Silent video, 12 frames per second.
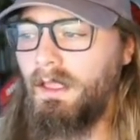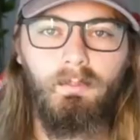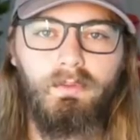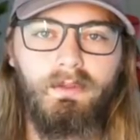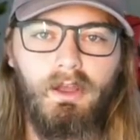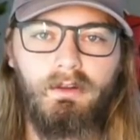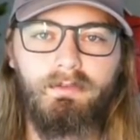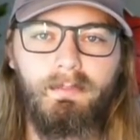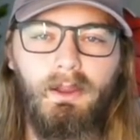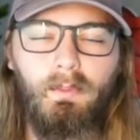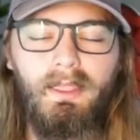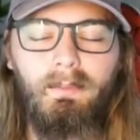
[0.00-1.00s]
Moving on from
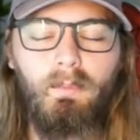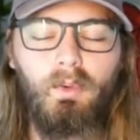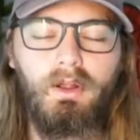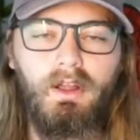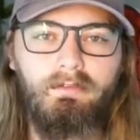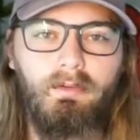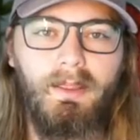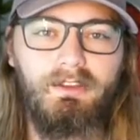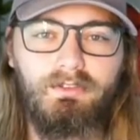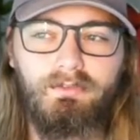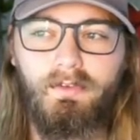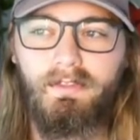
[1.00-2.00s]
there, we get more
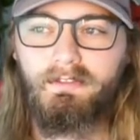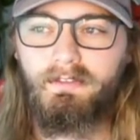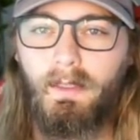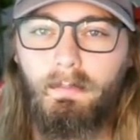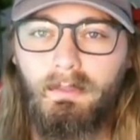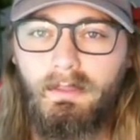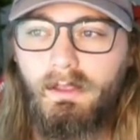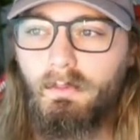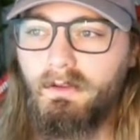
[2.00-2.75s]
confirmation for the same leak,